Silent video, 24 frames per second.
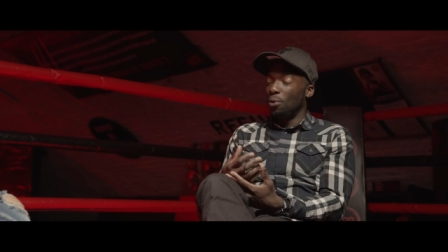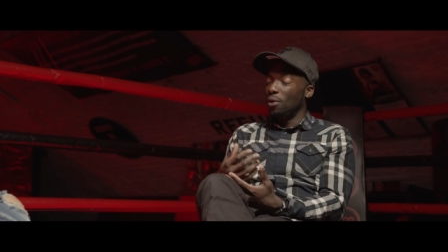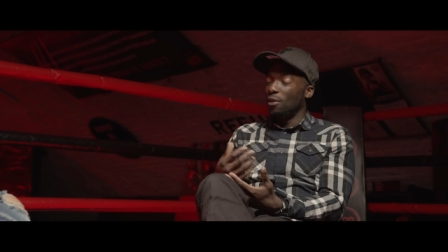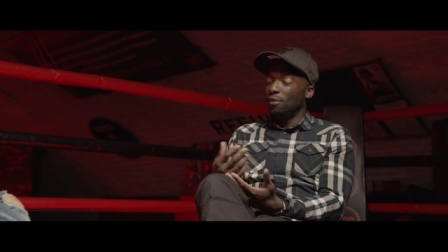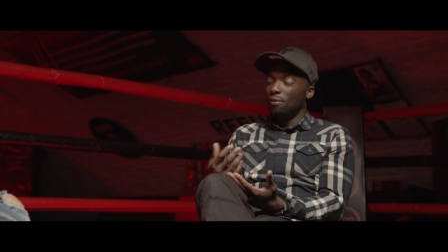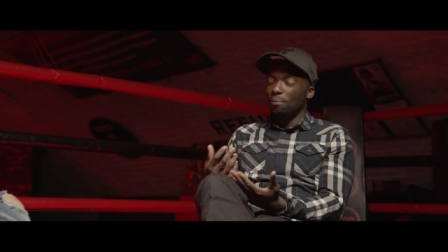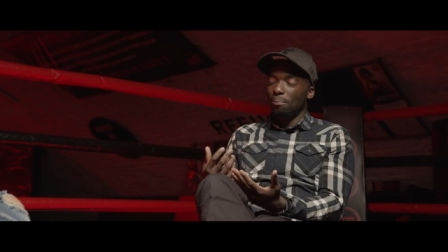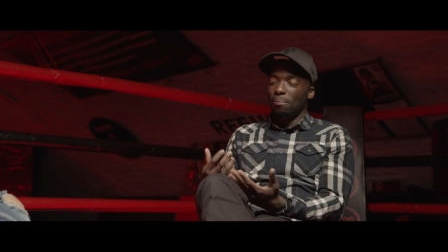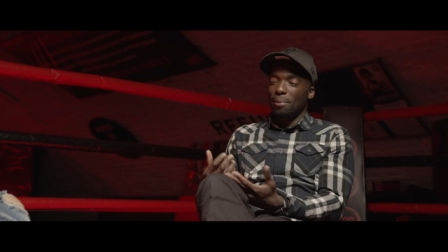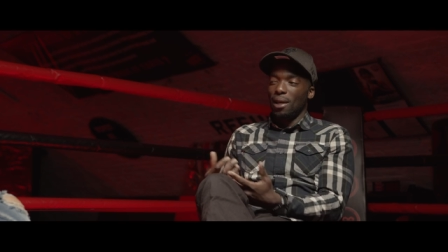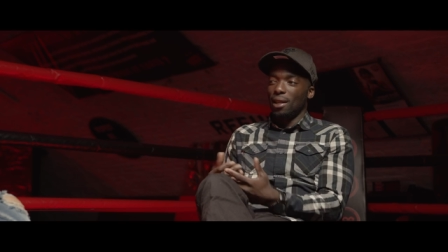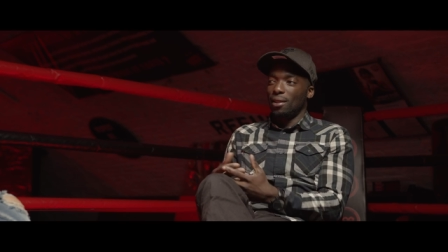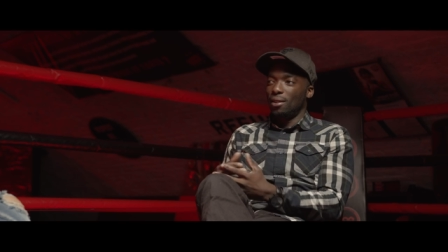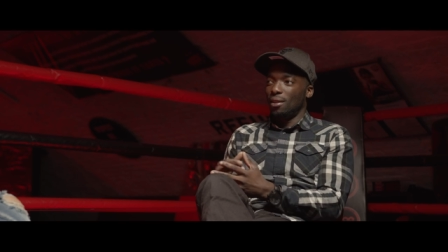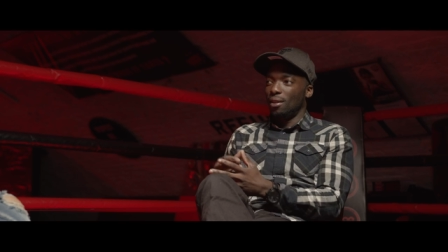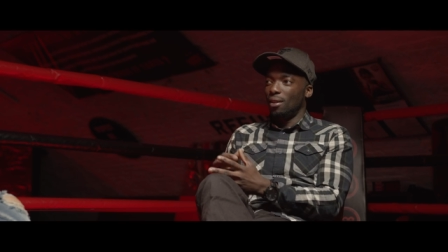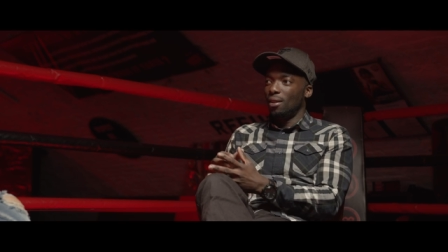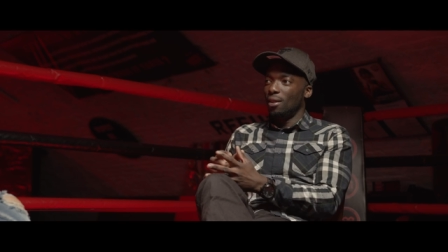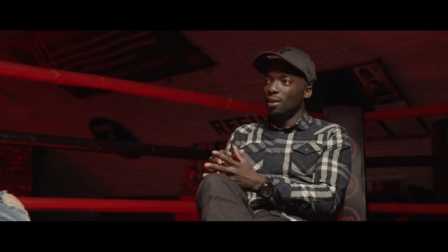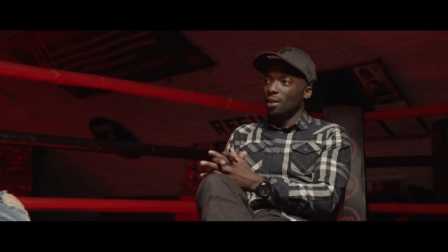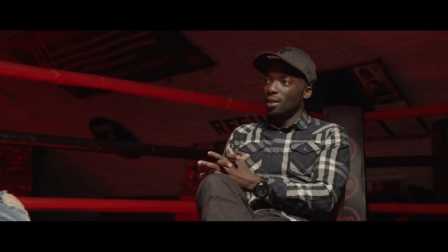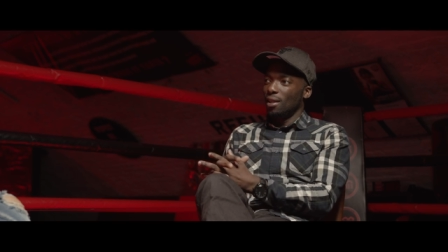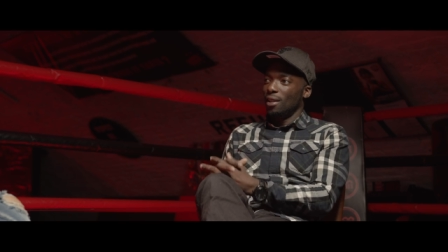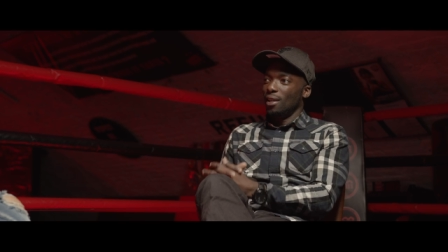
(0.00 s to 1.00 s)
or even
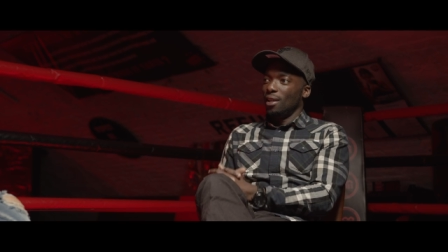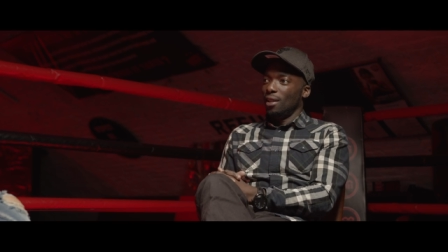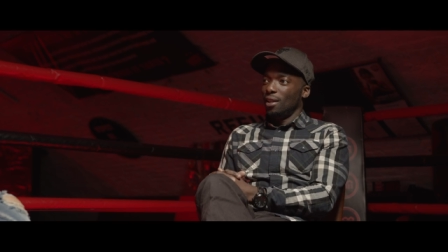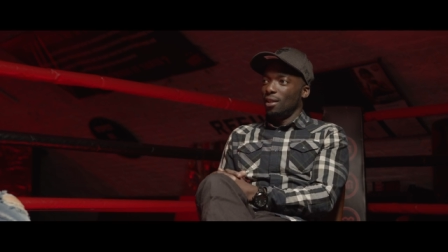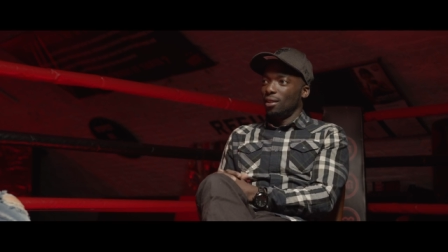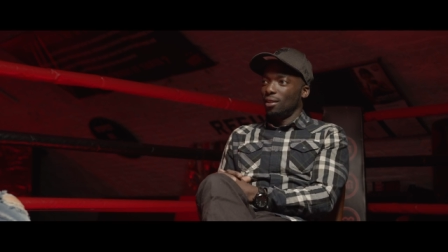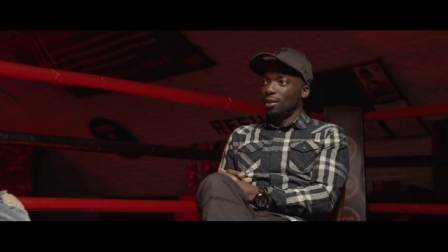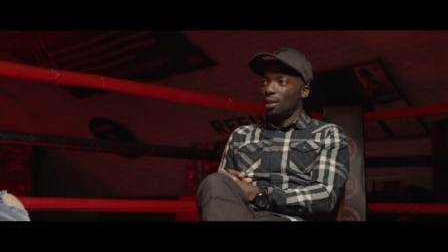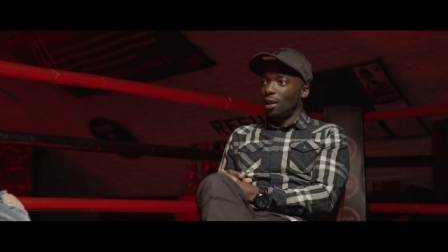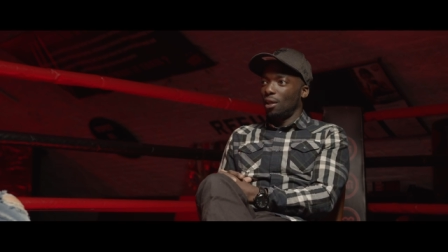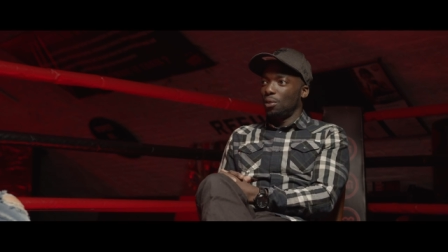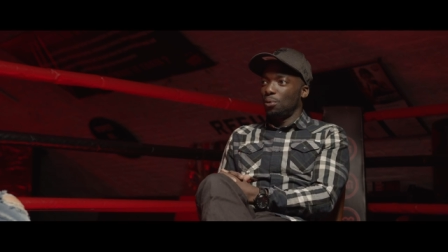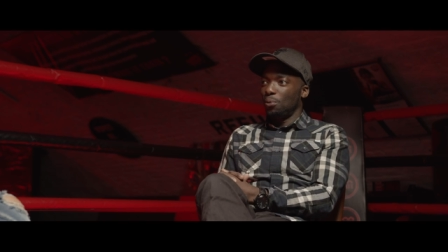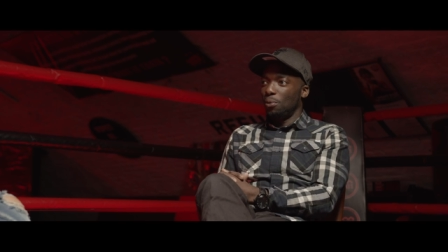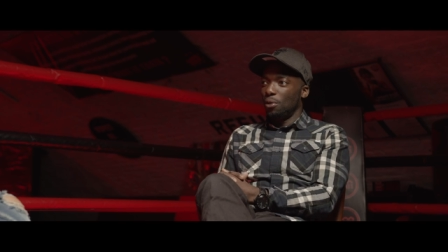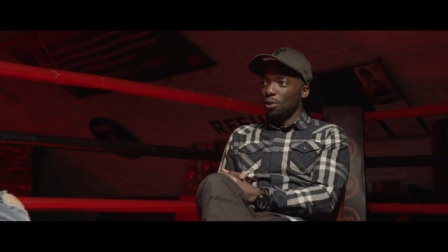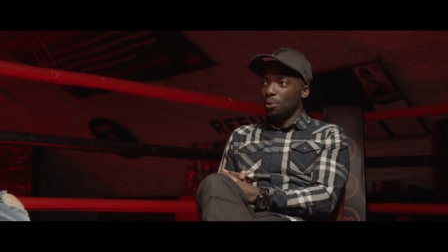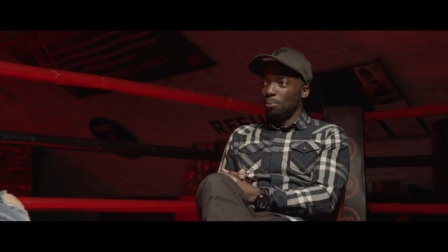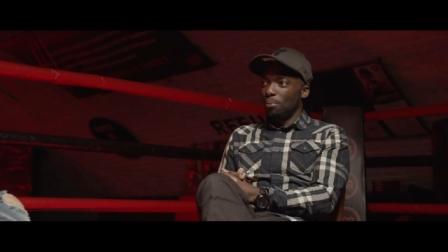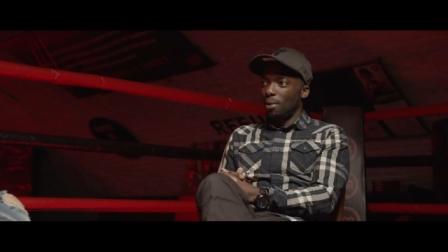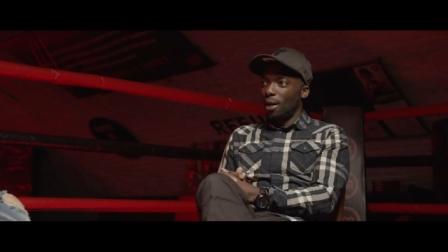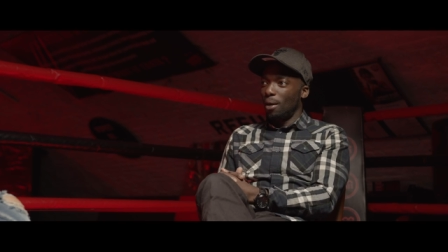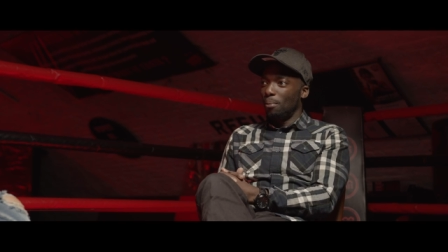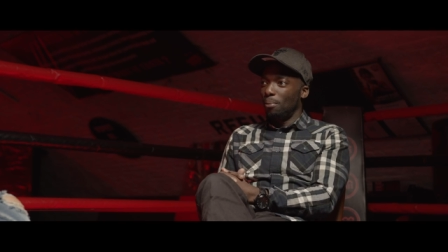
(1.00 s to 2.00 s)
better. That
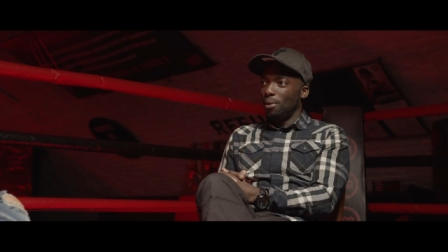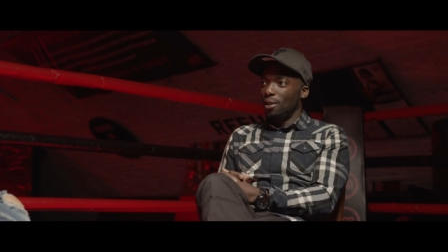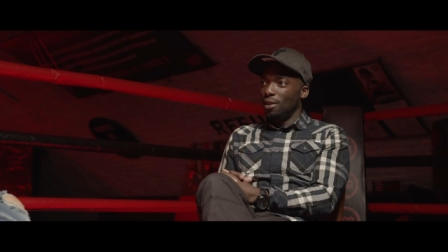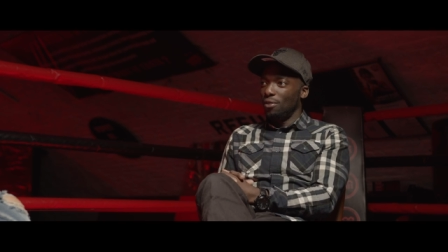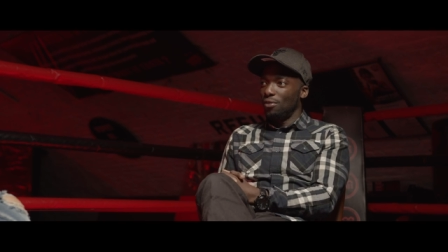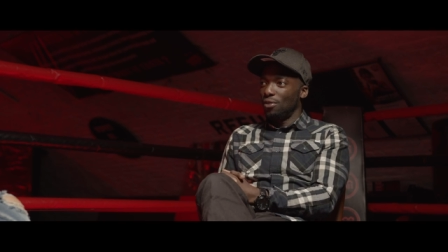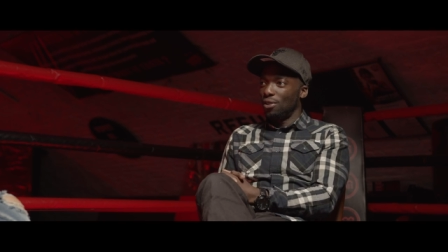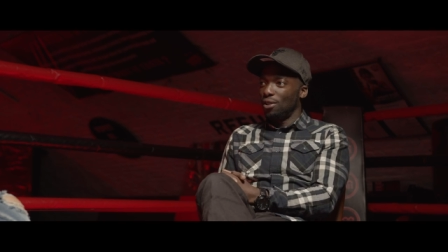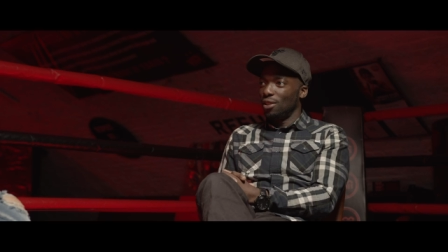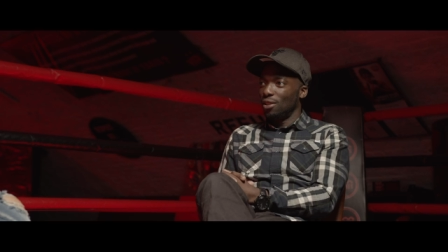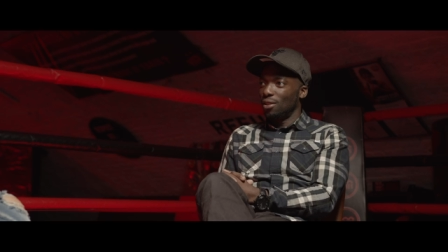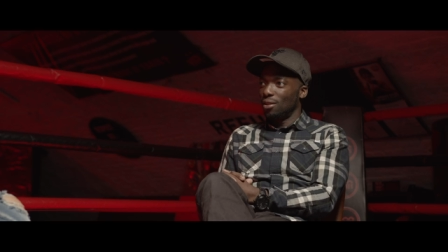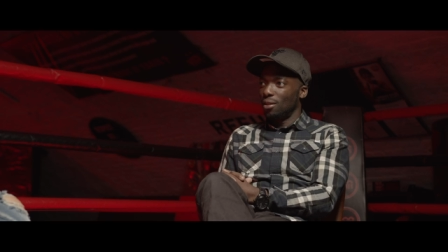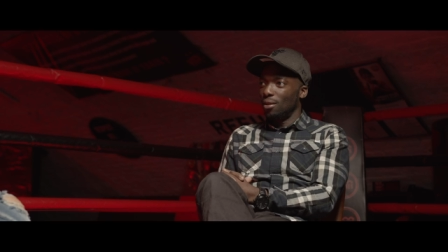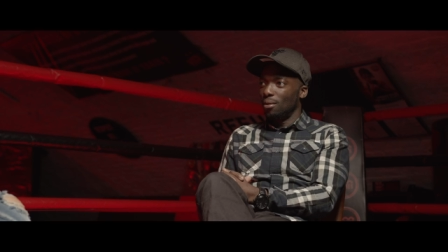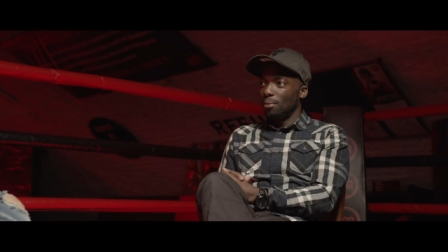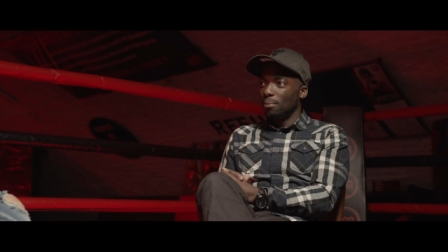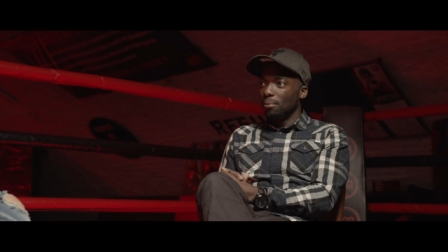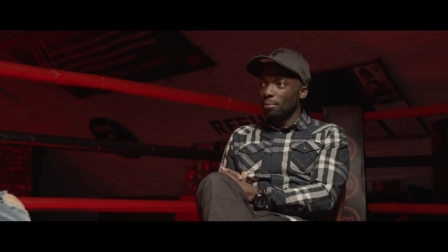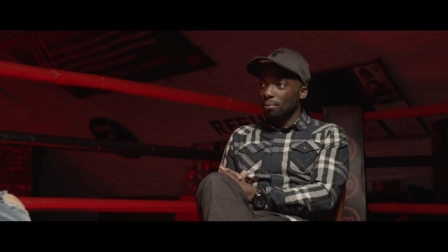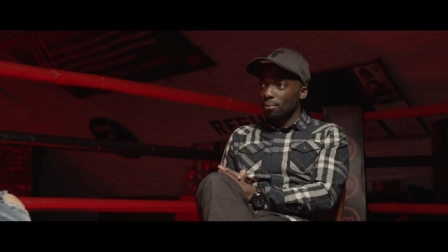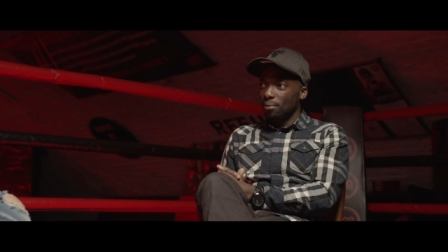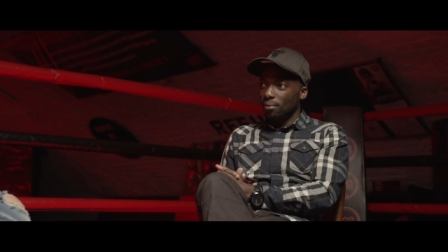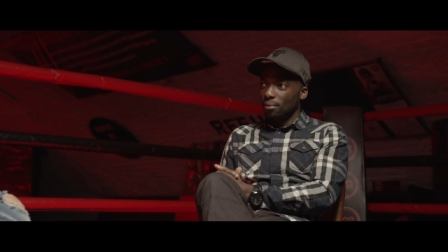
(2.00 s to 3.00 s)
was my belief
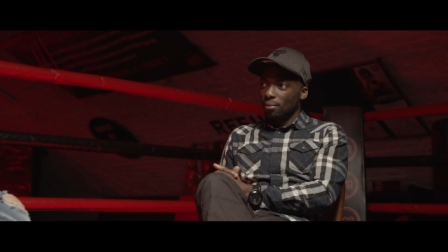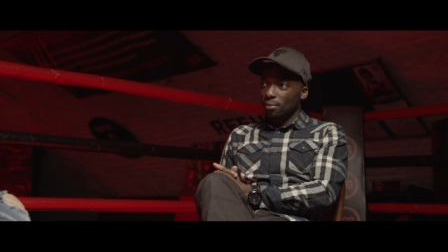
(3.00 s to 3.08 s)
system.